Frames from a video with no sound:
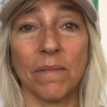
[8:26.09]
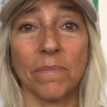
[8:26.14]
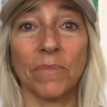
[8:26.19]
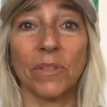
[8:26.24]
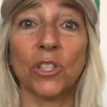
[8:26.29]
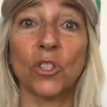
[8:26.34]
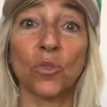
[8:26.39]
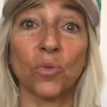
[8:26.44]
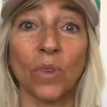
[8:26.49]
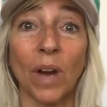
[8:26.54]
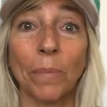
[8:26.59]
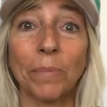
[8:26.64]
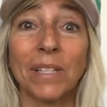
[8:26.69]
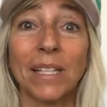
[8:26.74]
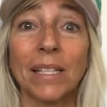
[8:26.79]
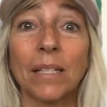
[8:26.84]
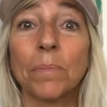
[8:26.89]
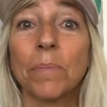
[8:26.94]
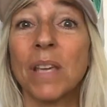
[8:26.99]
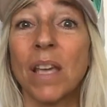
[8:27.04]

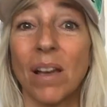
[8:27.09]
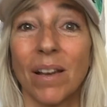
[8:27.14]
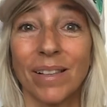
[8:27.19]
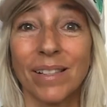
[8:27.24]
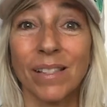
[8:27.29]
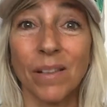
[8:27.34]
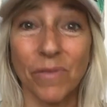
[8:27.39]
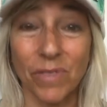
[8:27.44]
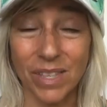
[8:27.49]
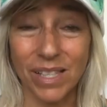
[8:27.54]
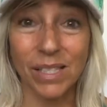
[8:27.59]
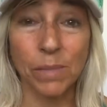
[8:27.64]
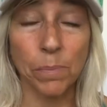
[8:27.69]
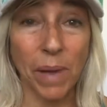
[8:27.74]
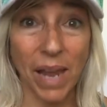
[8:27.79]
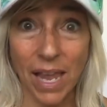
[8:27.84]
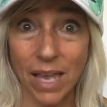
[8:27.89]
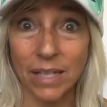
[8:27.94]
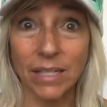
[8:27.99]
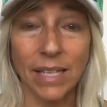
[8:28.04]
disrupted because of this
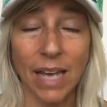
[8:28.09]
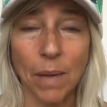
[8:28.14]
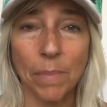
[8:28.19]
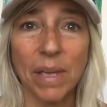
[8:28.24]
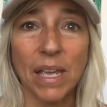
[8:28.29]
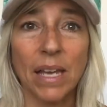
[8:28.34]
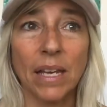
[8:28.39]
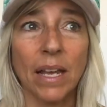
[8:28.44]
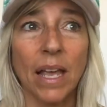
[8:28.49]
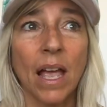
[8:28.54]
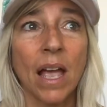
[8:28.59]
pandemic,